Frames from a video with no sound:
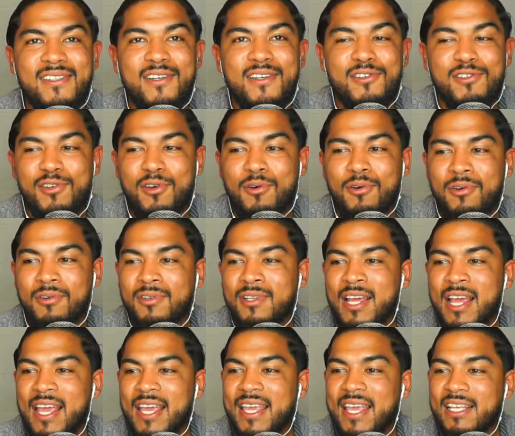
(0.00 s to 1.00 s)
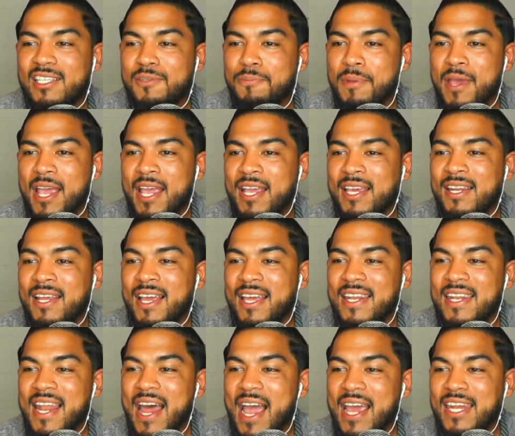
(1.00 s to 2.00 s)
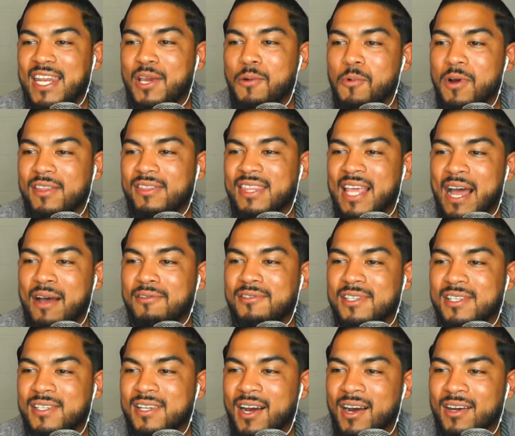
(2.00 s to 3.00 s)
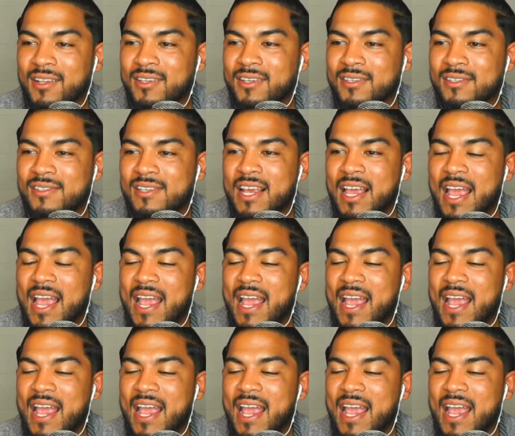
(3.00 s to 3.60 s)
years old gets paid $91,000